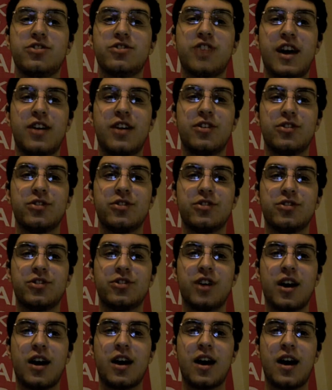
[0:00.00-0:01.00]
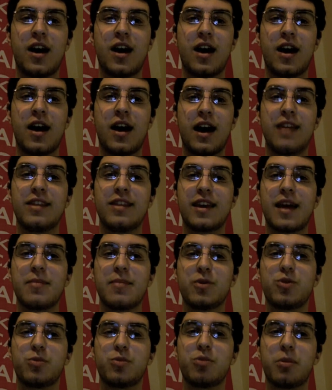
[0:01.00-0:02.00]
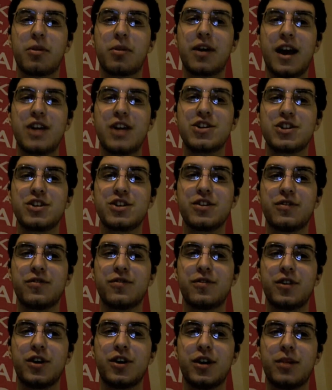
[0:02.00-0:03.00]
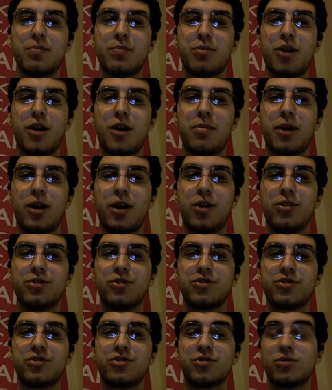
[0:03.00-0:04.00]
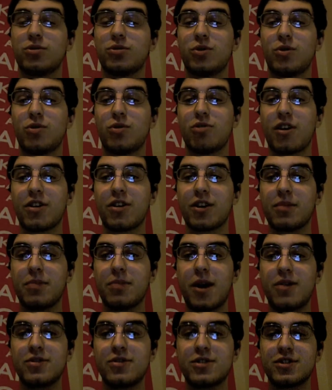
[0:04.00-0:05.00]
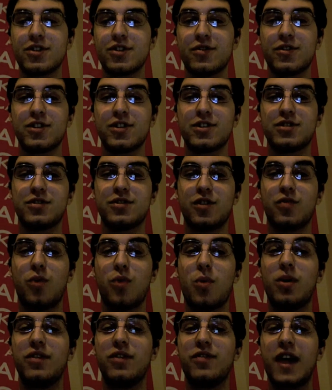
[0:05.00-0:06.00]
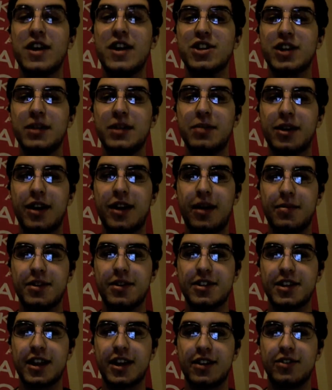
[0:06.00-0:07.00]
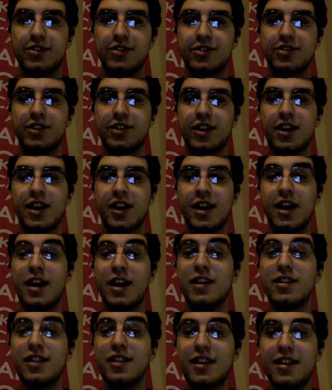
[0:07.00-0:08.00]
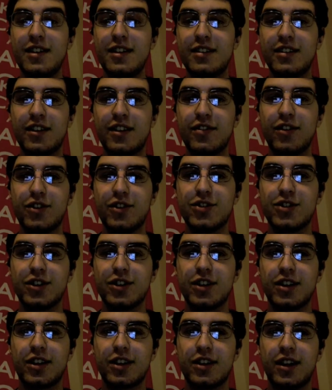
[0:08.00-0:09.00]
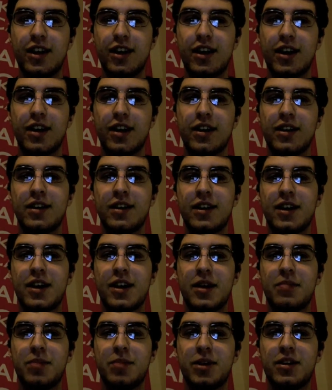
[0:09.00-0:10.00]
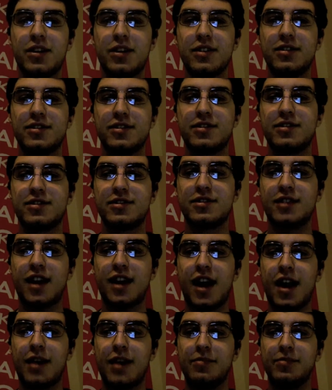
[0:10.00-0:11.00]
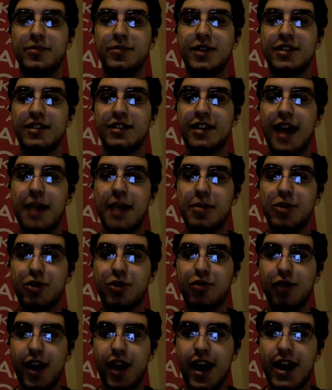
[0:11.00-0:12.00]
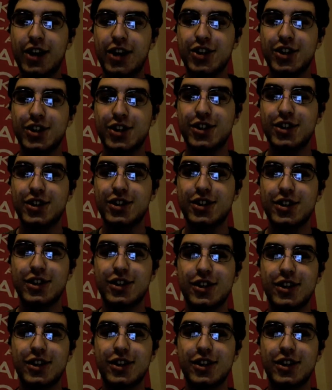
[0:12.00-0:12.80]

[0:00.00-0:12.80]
cells in the chemical propagation of the probionts or other components of what will eventually become the cells. In these, evolution can occur because these are chemical reactions.